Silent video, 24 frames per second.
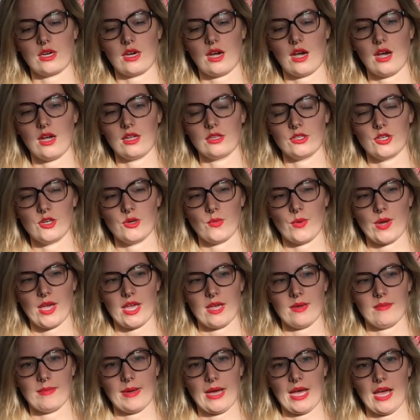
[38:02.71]
a
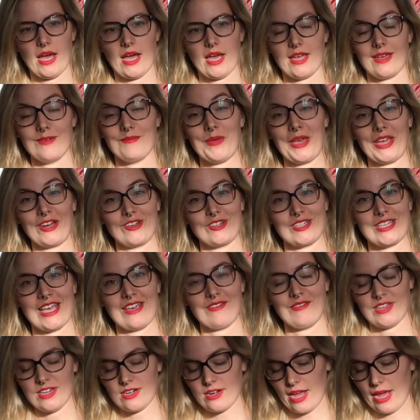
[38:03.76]
colorway by Maker's
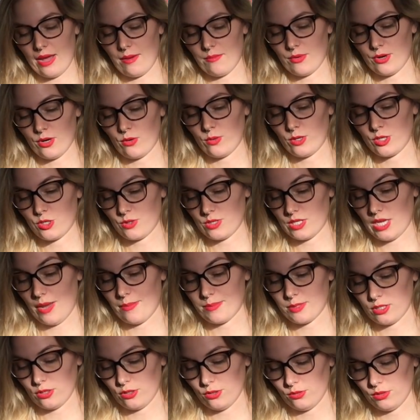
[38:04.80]
Haven, Amber, which was
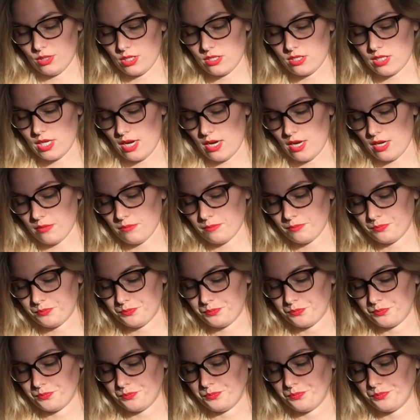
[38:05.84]
absolutely stunning,
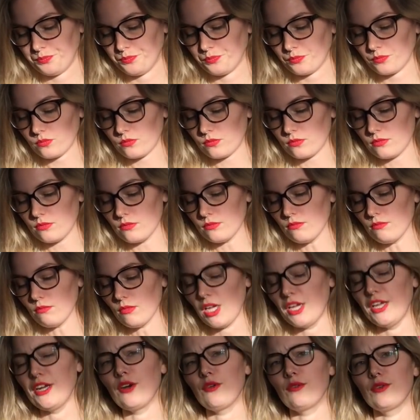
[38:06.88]

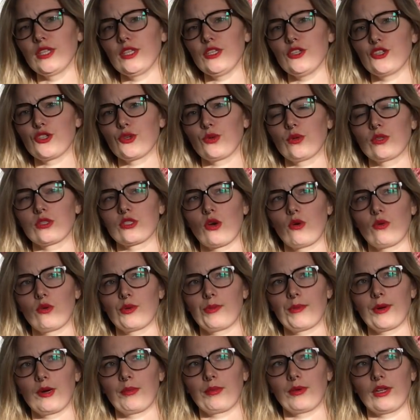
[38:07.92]
in a really
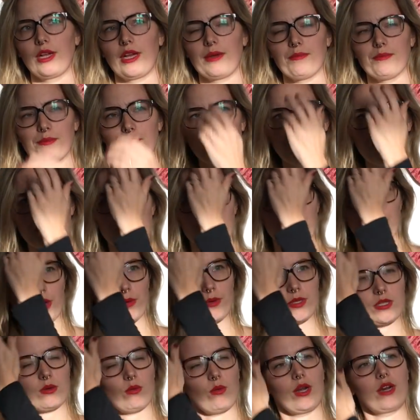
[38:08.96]
jewel-toned purple. I'm pretty sure it
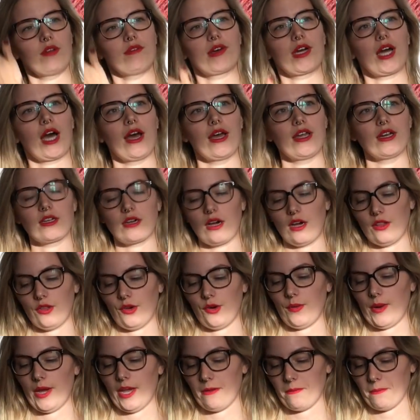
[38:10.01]
was a one-of-a-kind
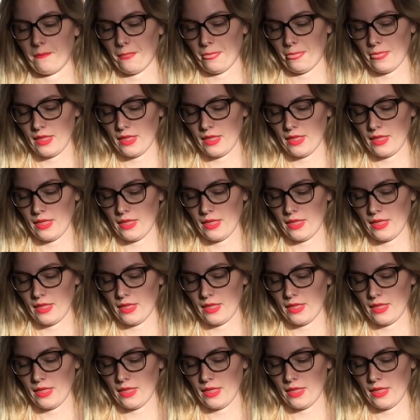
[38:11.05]
colorway.